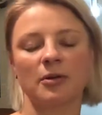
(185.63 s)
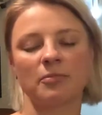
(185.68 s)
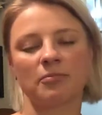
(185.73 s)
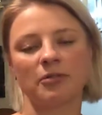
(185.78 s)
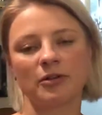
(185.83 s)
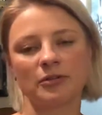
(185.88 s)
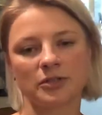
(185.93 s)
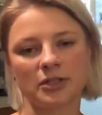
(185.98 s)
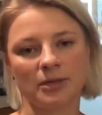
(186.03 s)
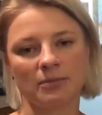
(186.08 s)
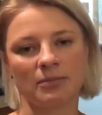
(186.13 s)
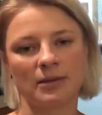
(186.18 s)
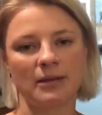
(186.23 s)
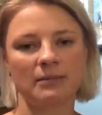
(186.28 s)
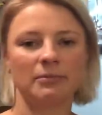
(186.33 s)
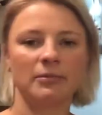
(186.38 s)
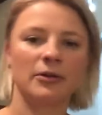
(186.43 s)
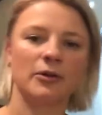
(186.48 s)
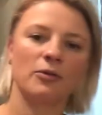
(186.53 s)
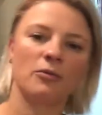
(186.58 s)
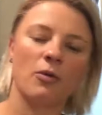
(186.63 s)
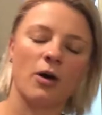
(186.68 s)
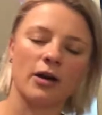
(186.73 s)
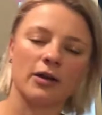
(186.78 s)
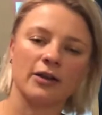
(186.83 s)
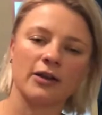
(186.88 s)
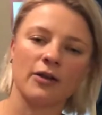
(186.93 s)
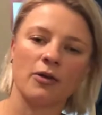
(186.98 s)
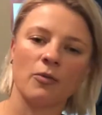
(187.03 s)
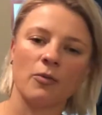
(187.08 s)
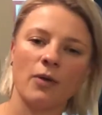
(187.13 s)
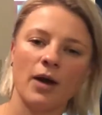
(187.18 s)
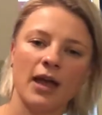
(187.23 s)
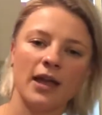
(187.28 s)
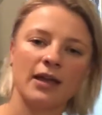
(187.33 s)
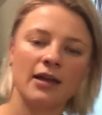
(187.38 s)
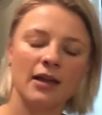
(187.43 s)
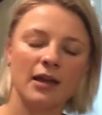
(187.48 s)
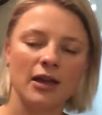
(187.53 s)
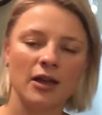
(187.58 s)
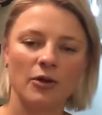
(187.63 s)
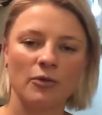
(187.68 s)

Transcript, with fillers: approaching people, walking away,